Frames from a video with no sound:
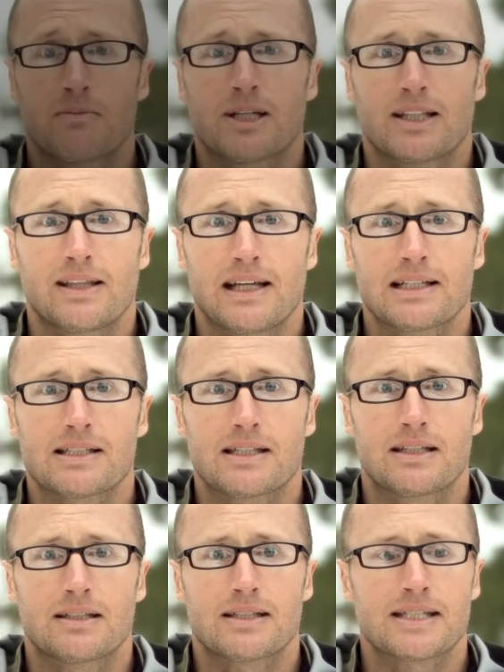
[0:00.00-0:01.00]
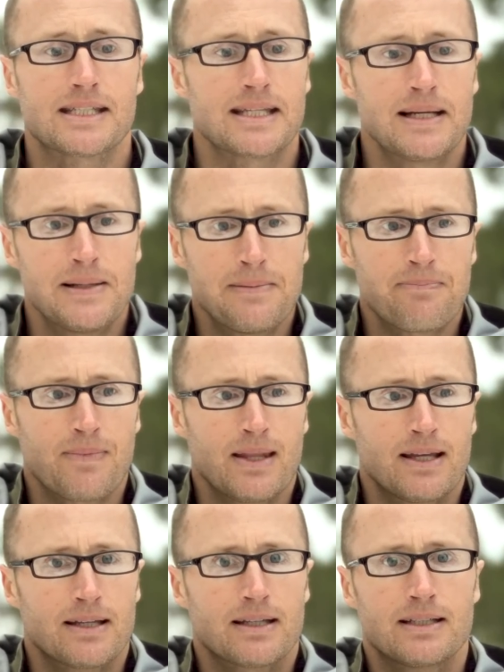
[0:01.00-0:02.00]
of the big things is
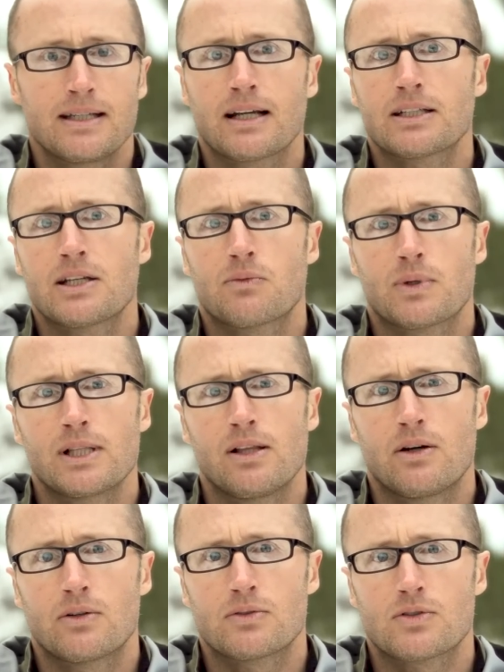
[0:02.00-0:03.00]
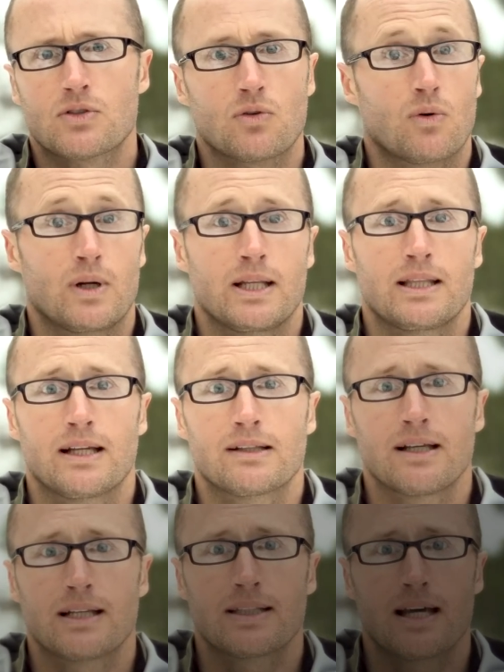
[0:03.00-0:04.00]
conducting reloads or
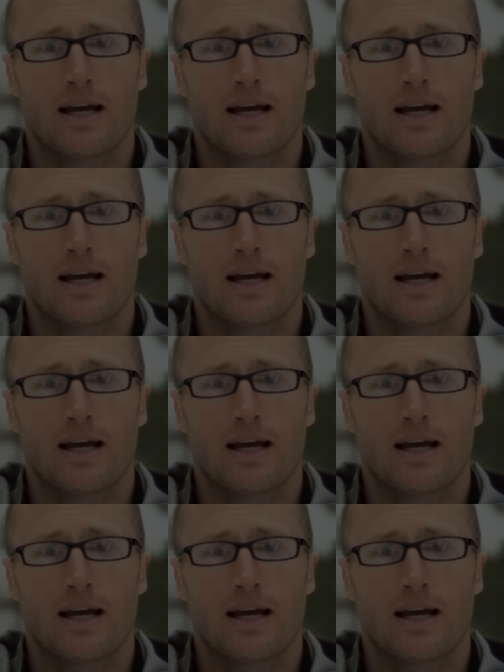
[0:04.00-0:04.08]
anything like